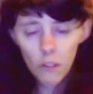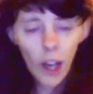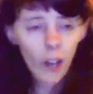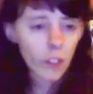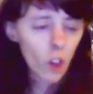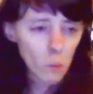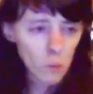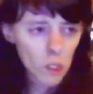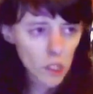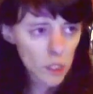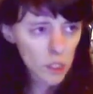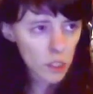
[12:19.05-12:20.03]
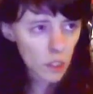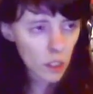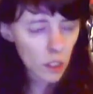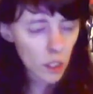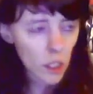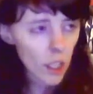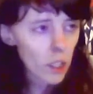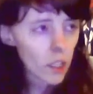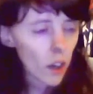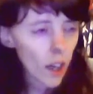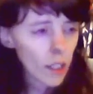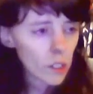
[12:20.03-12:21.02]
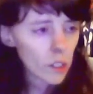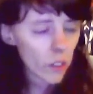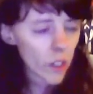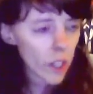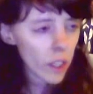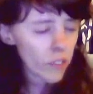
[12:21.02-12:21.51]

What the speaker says: other comedies and the likes of.